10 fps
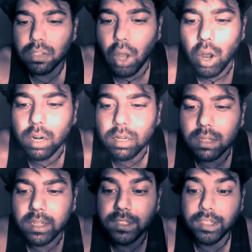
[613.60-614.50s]
Thor
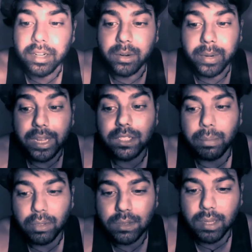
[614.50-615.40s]
is in a rage
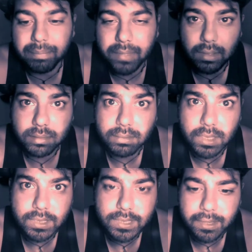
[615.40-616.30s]
about something,
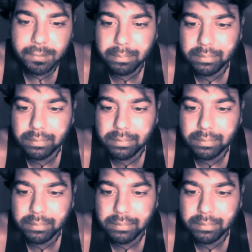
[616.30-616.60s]
they said.